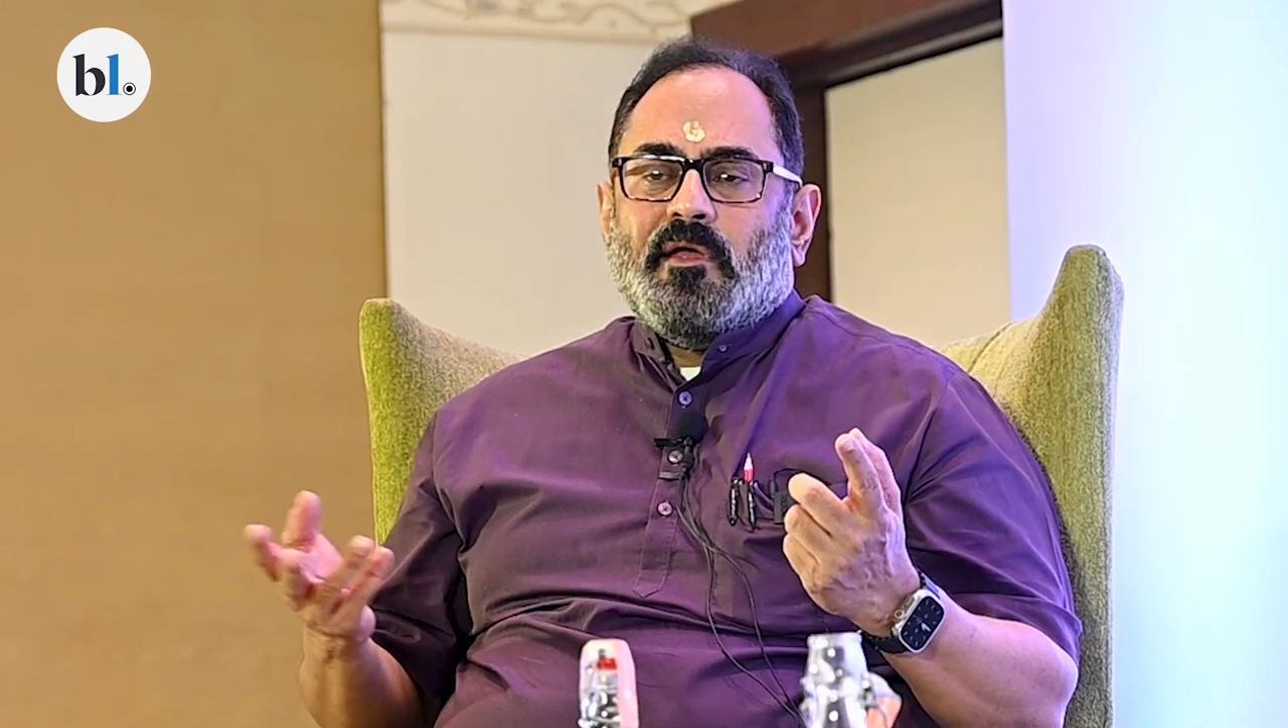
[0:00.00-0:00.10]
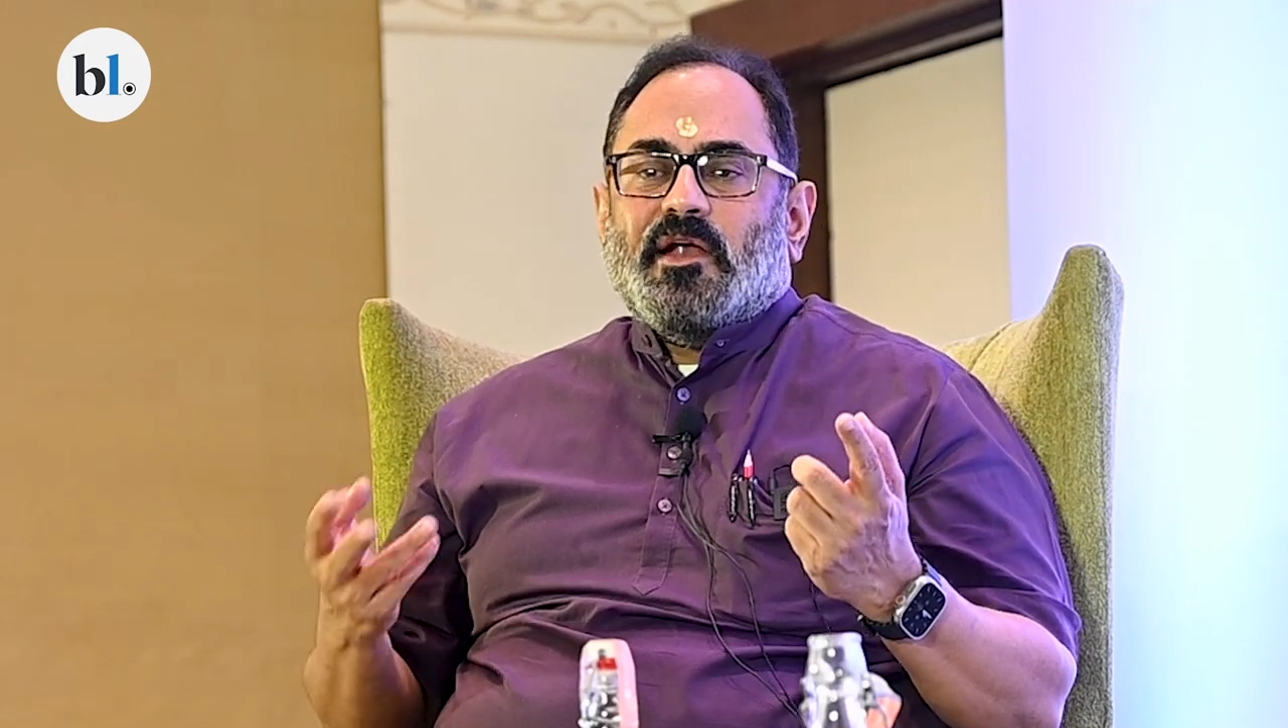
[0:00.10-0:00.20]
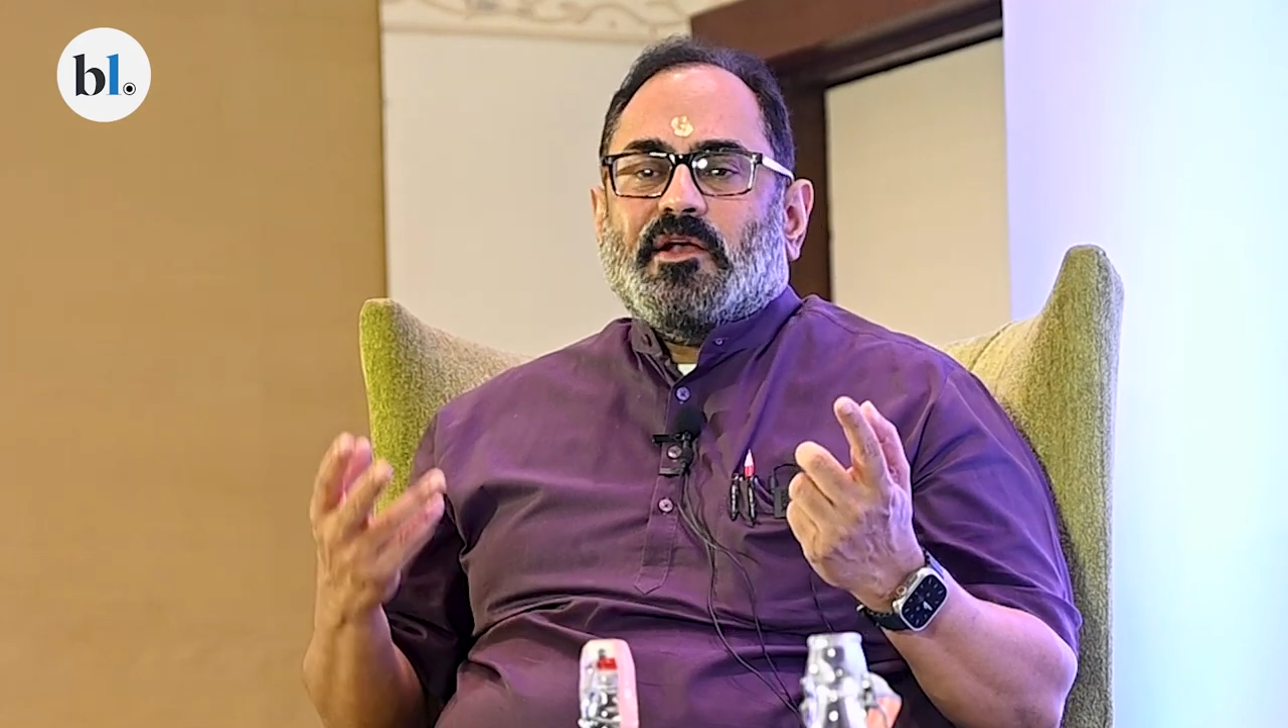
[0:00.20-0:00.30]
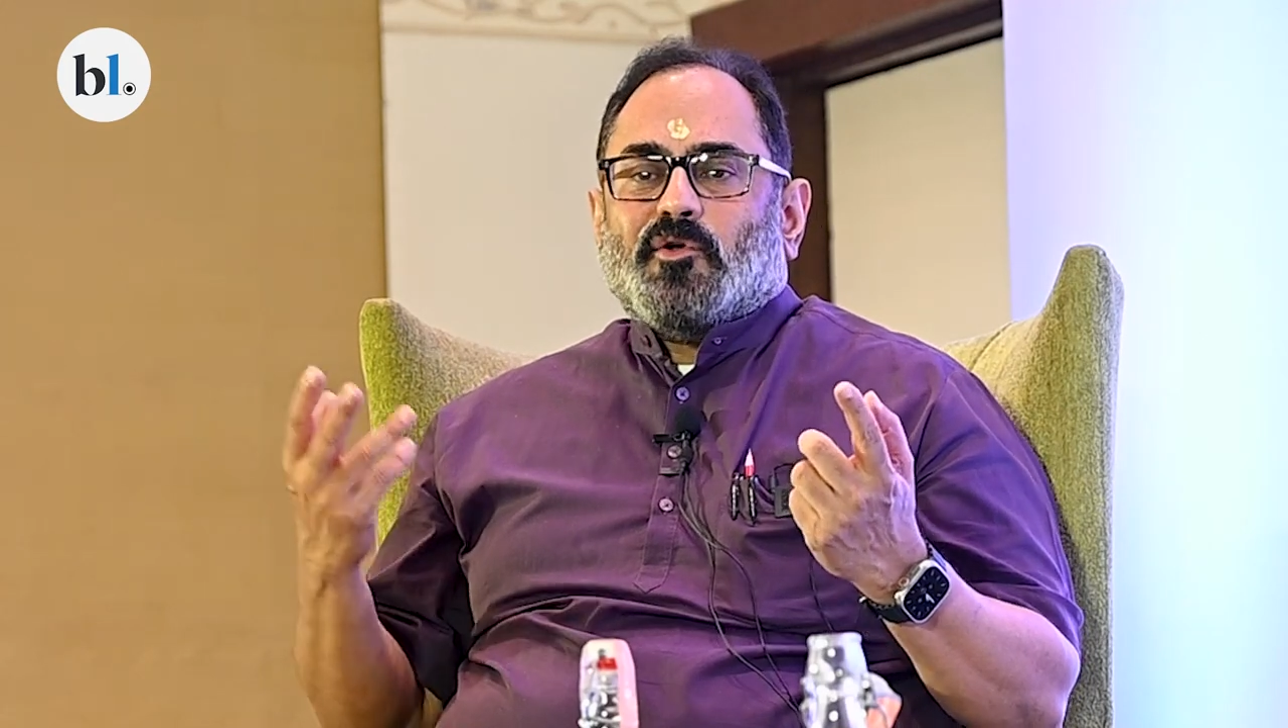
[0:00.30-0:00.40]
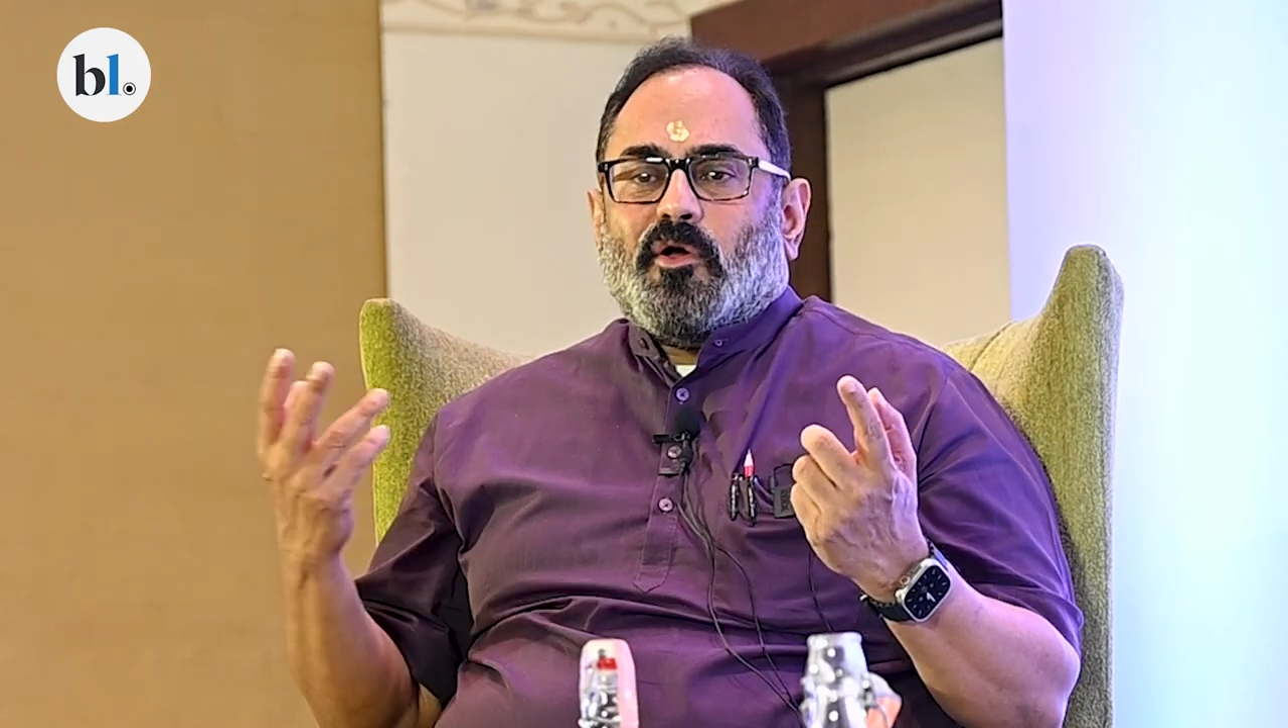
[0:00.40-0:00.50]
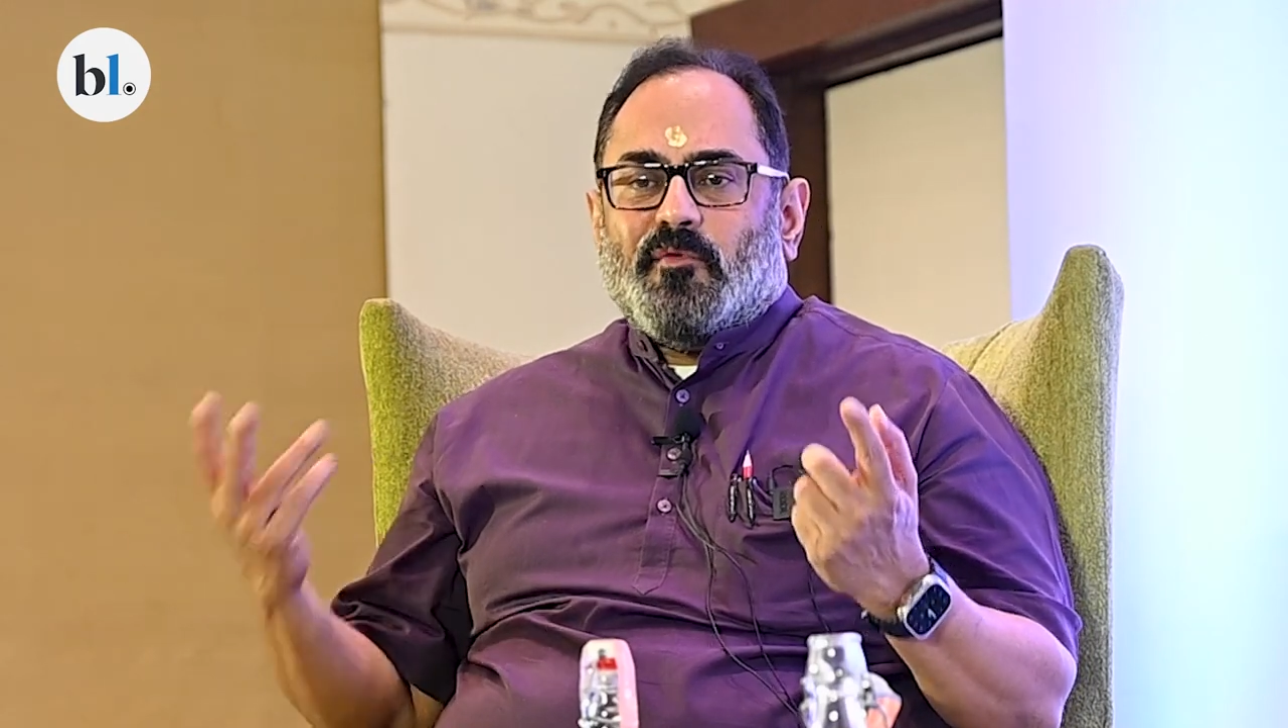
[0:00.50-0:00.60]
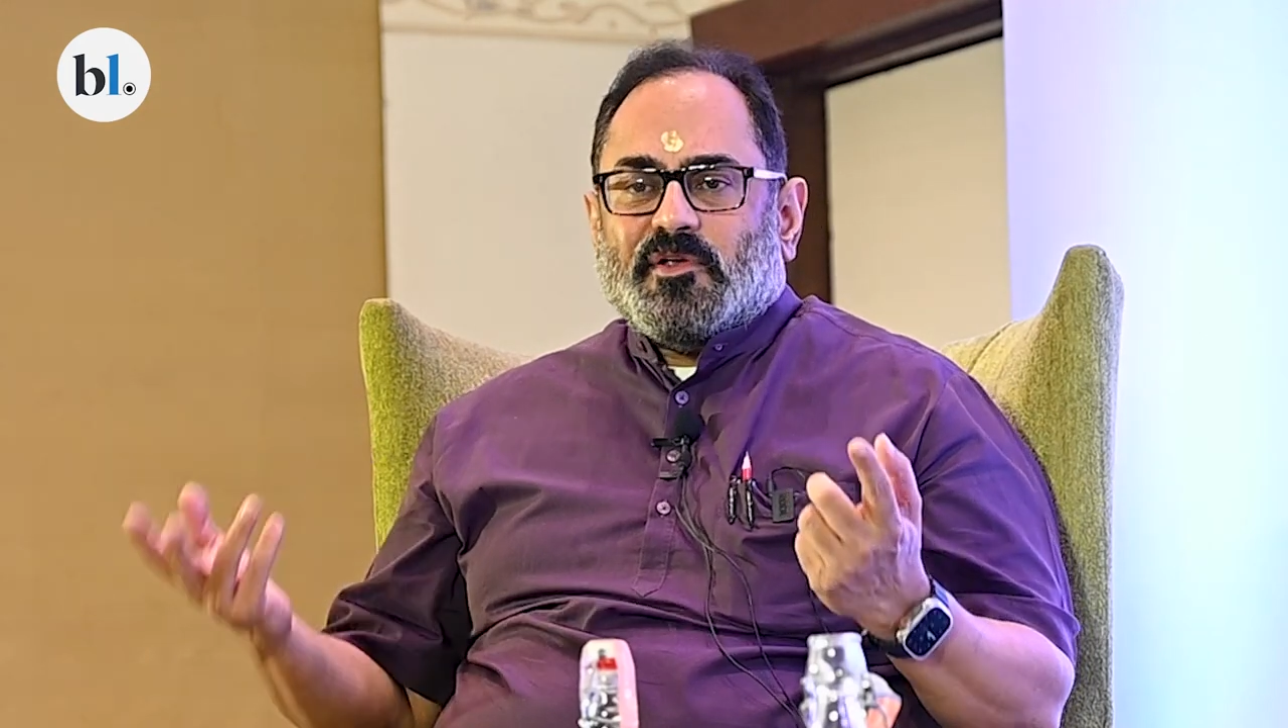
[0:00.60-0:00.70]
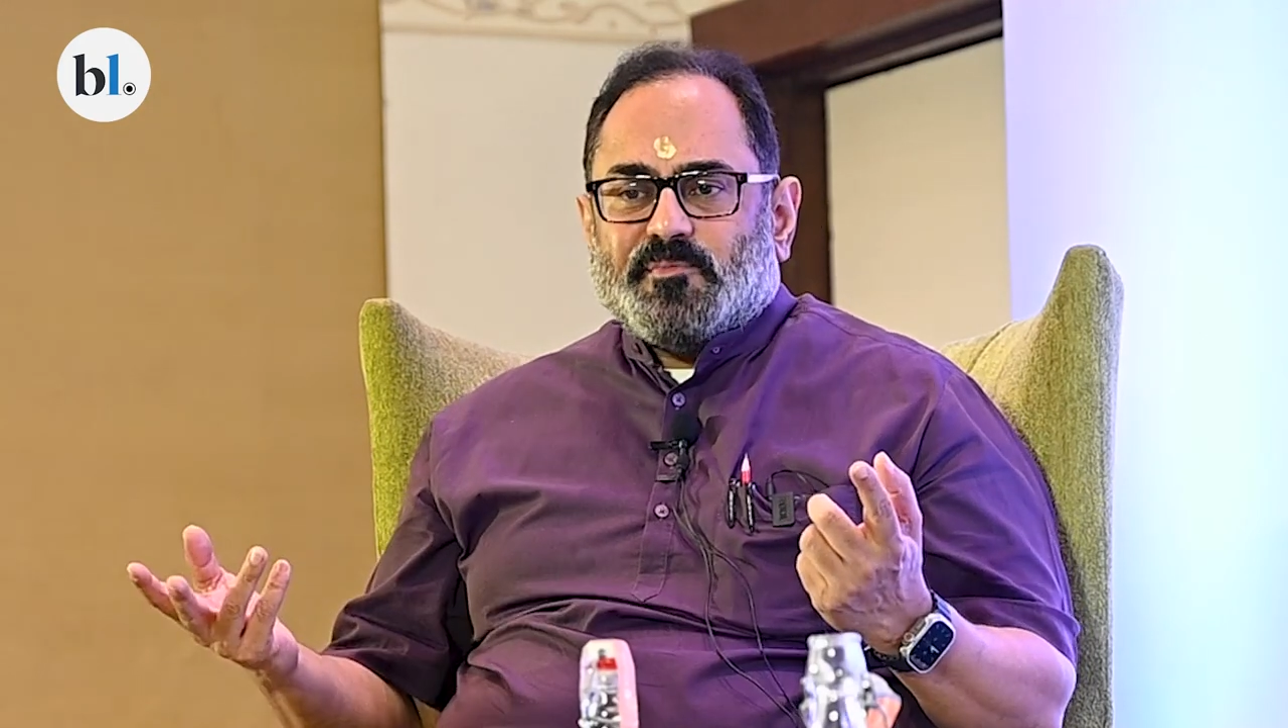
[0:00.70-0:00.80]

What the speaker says: It is always